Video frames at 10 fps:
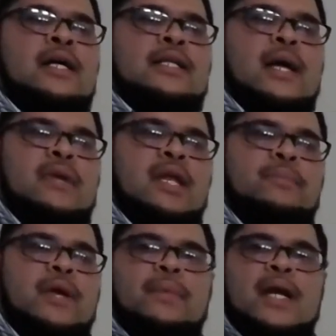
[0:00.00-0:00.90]
that many
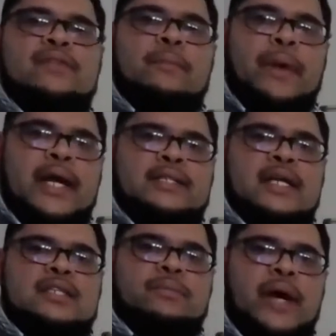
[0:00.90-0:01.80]
people are living
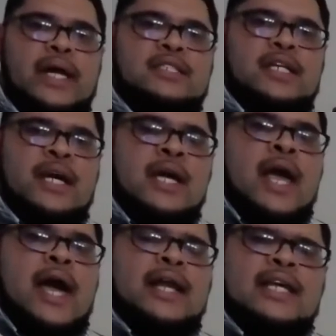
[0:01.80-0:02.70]
paycheck to paycheck,
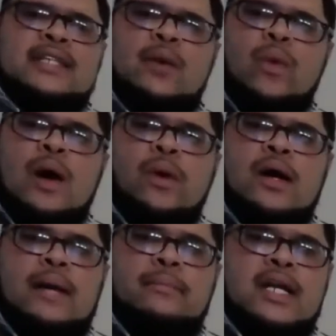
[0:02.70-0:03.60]
and they say, well, where are
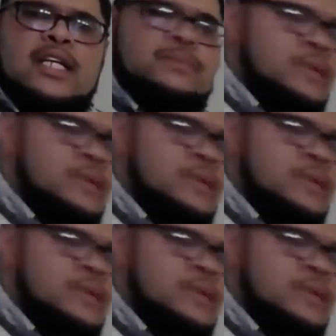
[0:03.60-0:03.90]
their money? It's